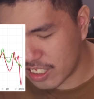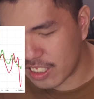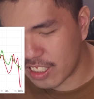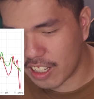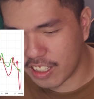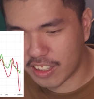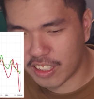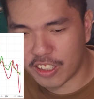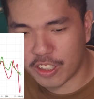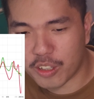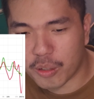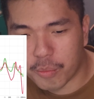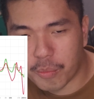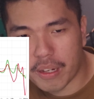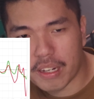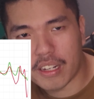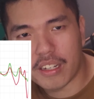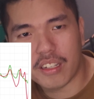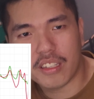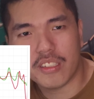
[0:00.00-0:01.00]
nothing
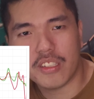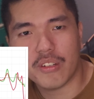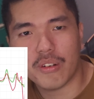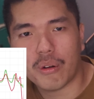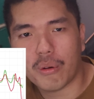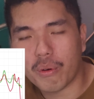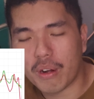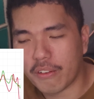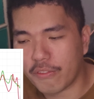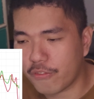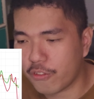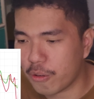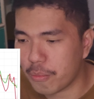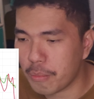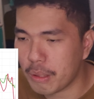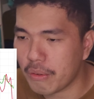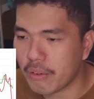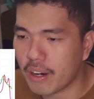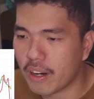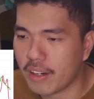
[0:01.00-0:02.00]
competing the Zero Red for
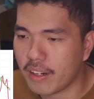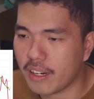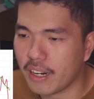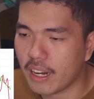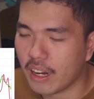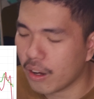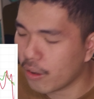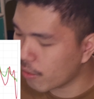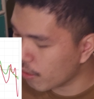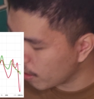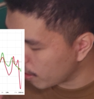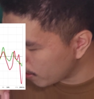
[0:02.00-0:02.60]
me right now.